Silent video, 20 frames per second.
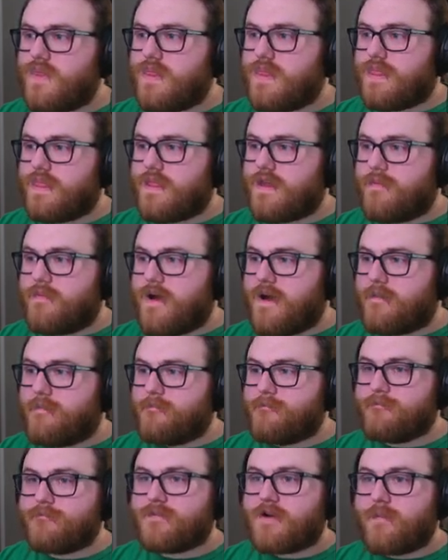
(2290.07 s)
Come on,
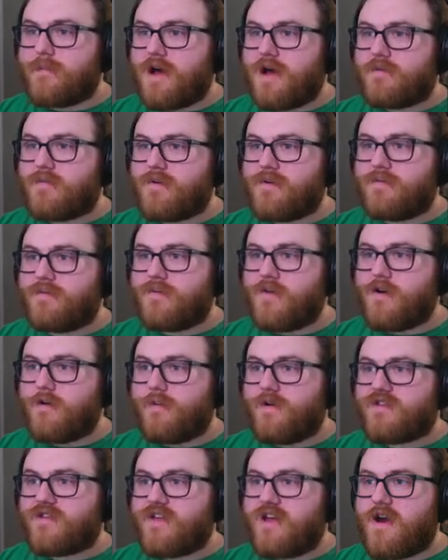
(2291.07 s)
come on, we're, we're
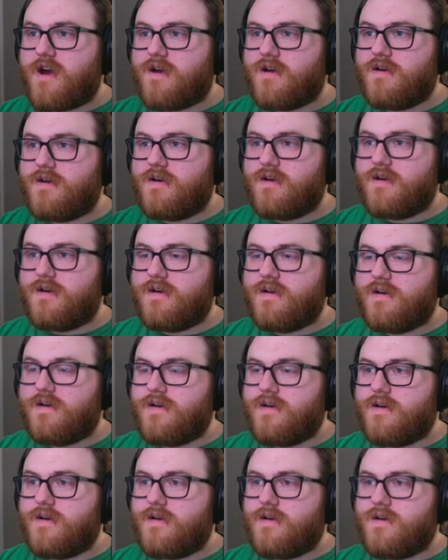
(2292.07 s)
almost there.
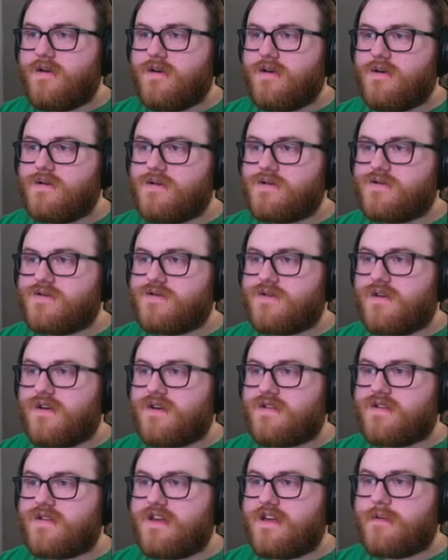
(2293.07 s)

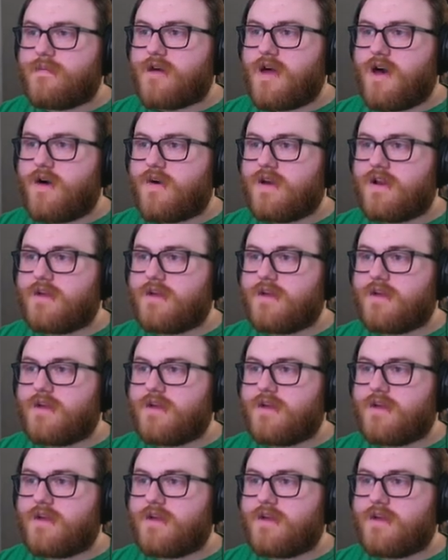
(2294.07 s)
Just keep going.